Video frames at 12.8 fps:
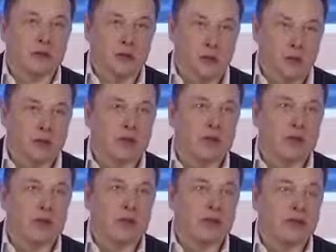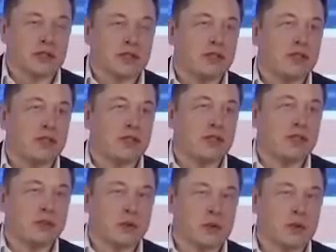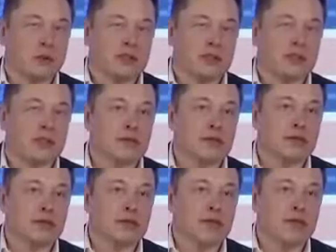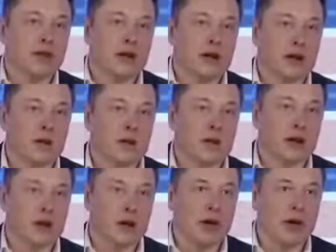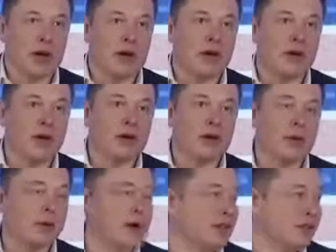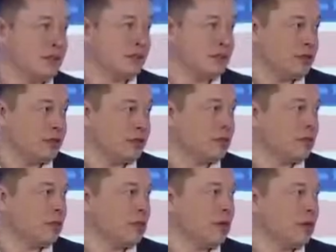as long as there's not something that's causing an error in the pricing system,